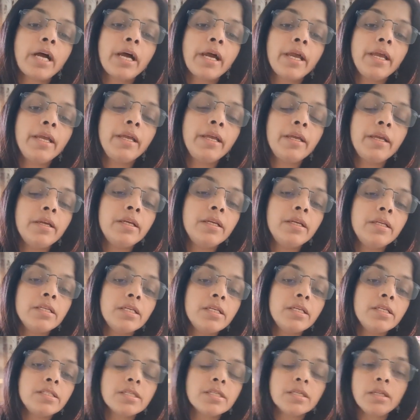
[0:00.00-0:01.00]

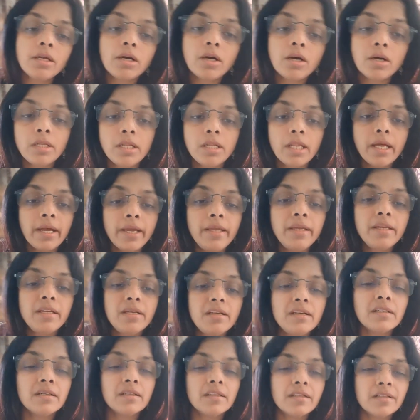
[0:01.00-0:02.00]
It's a lot like
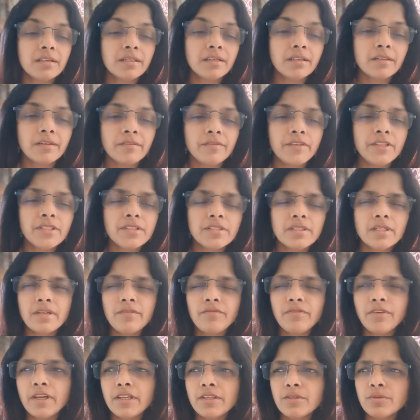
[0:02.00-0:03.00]
which is that
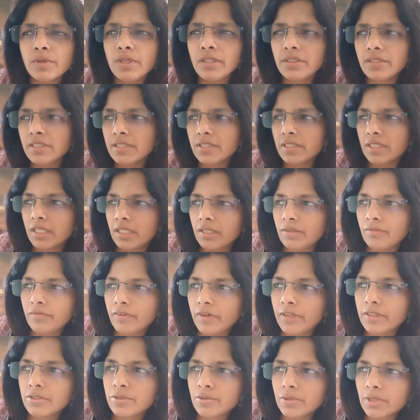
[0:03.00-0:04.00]
festival? There's another
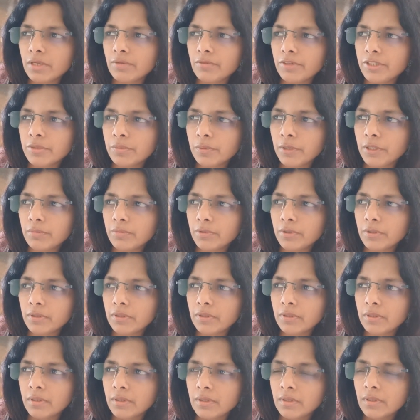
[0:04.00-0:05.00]
festival which people
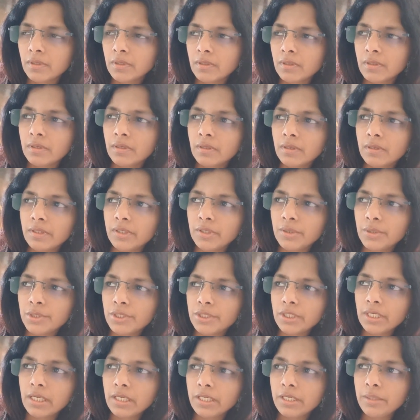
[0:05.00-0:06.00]

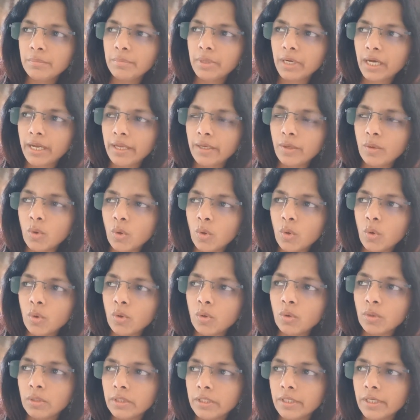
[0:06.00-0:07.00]
usually buy
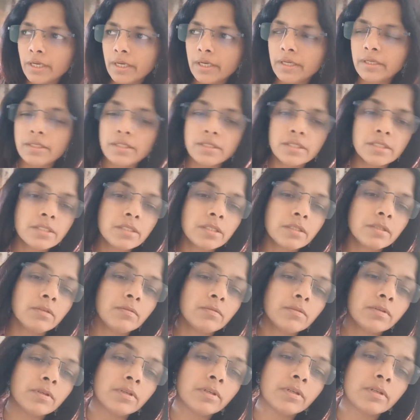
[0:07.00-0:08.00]
gold and
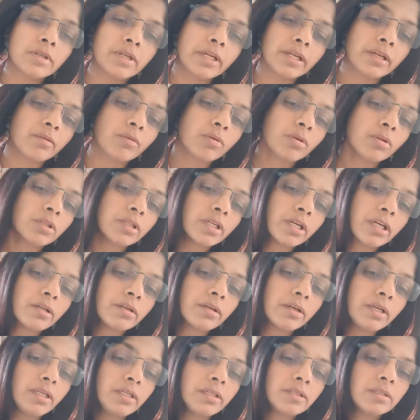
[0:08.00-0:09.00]
silver and all that,
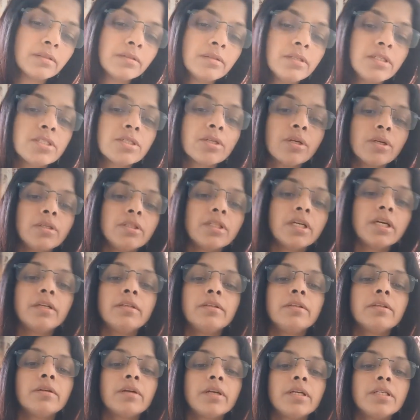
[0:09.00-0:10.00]
right? It's not
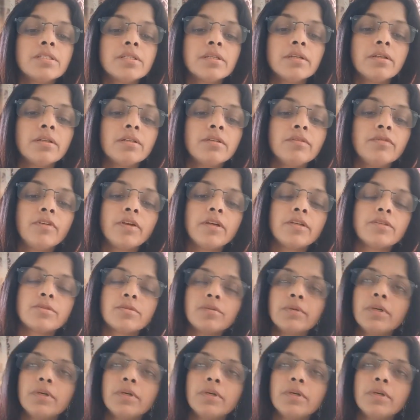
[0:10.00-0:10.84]
Dhanteras, another festival.